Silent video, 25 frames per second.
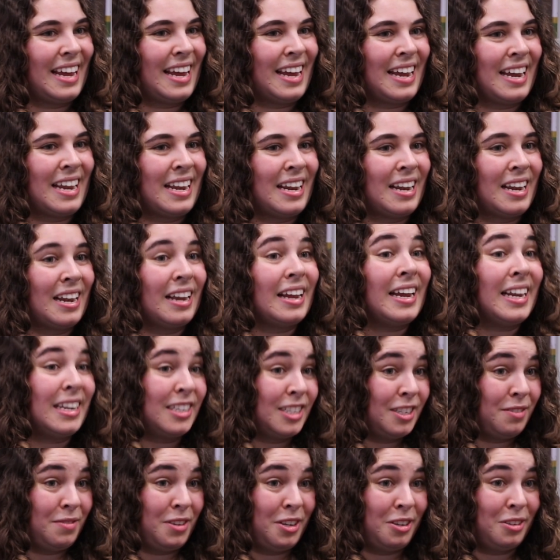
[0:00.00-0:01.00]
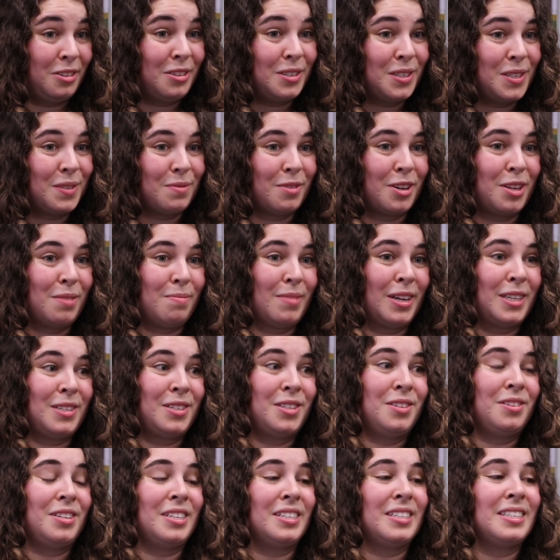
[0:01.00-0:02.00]
in interviews with my
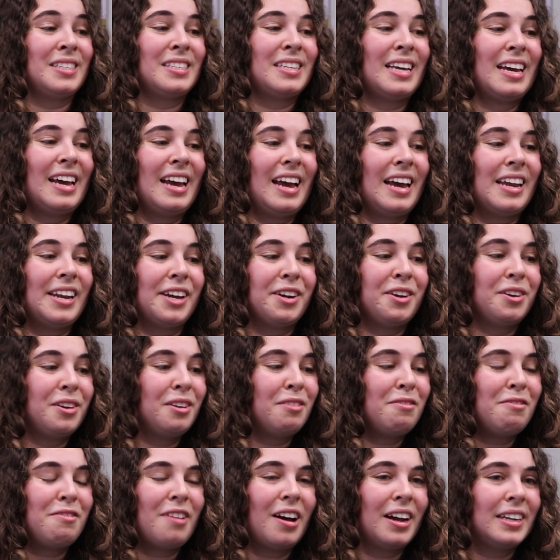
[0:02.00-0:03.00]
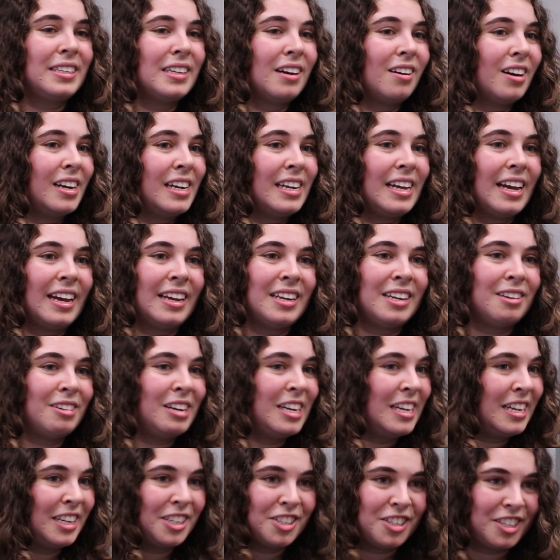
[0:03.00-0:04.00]
students, and I couldn't find hardly any
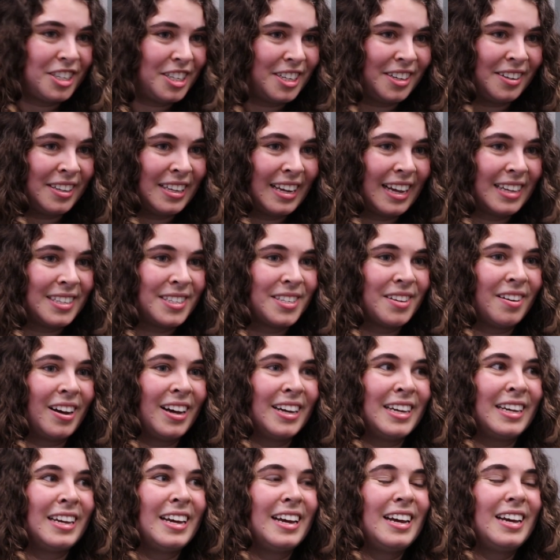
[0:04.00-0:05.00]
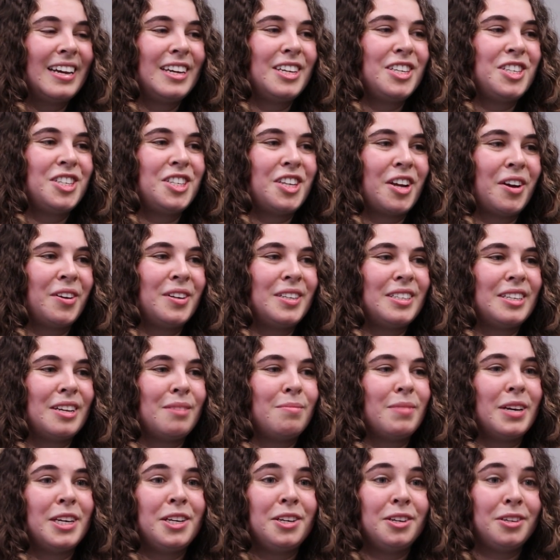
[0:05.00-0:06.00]
literature on that. So I showed
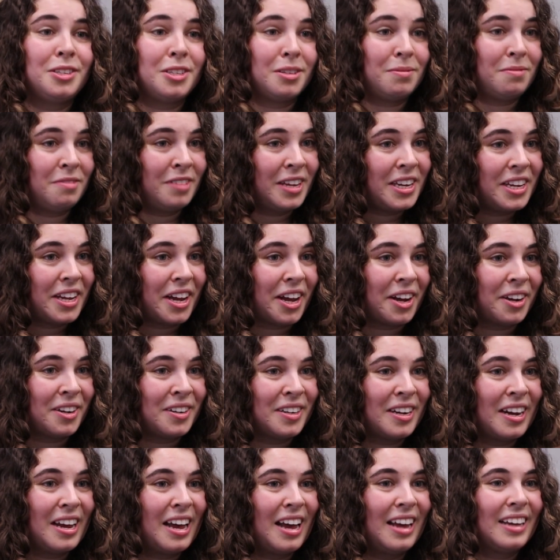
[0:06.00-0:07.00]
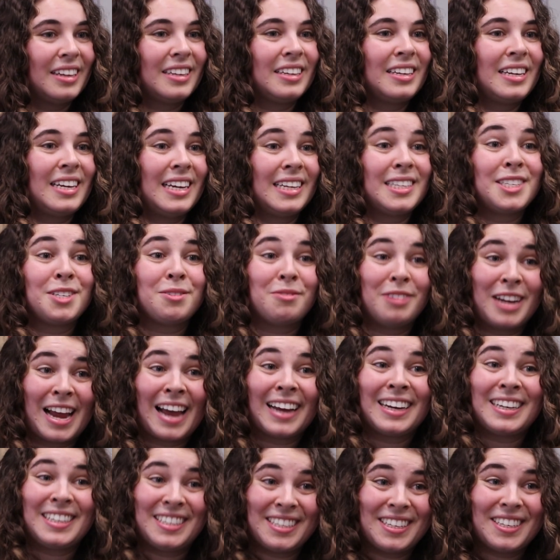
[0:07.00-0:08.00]
them a YouTube video kids
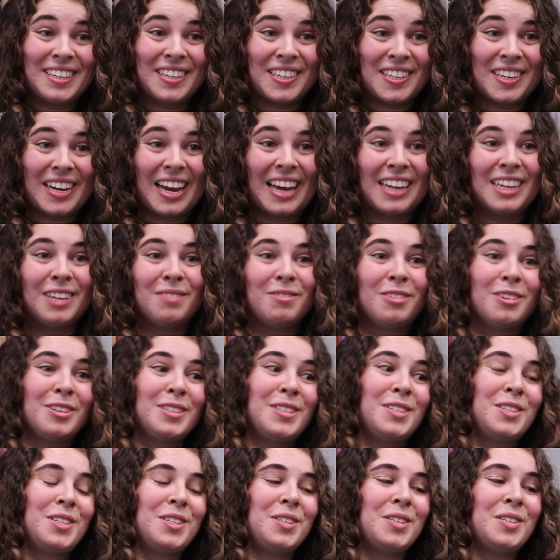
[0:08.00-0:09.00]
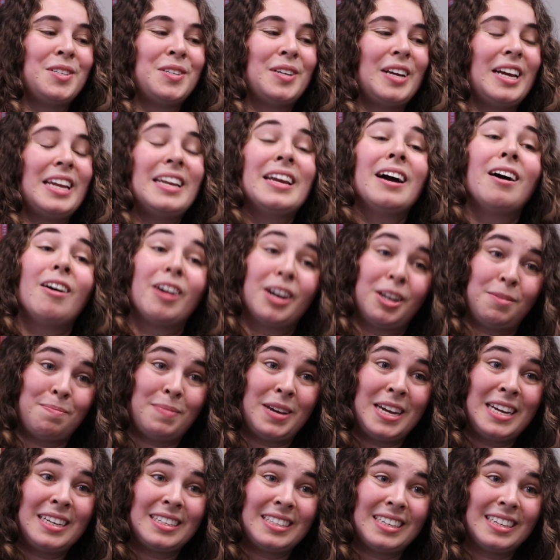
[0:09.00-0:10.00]
react to, and it was to In a
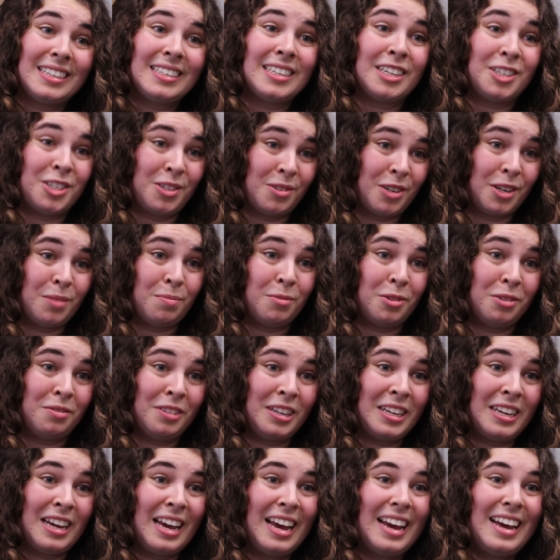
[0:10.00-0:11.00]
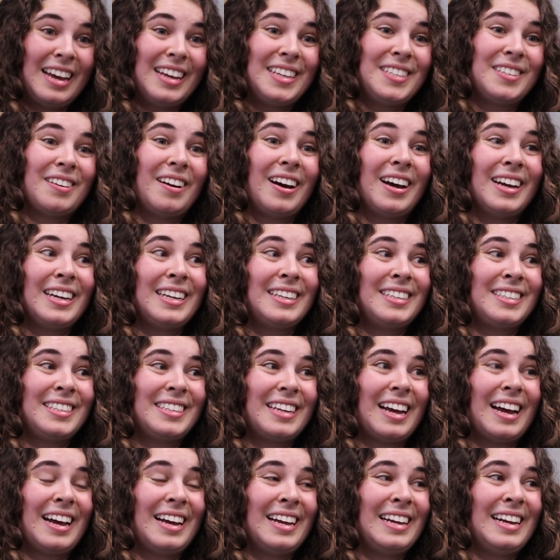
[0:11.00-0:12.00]
Heartbeat, the short movie. So
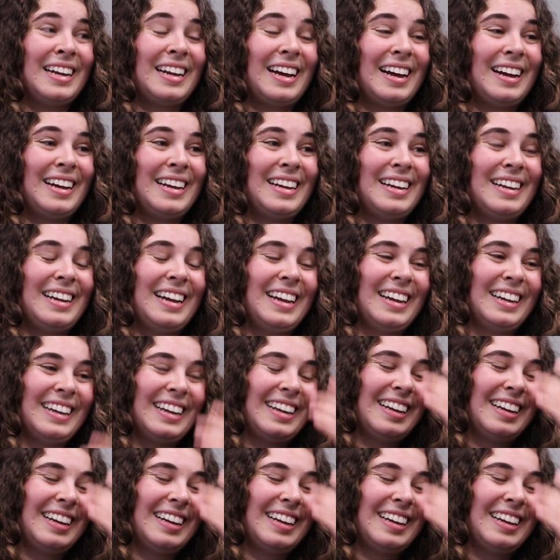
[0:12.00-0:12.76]
I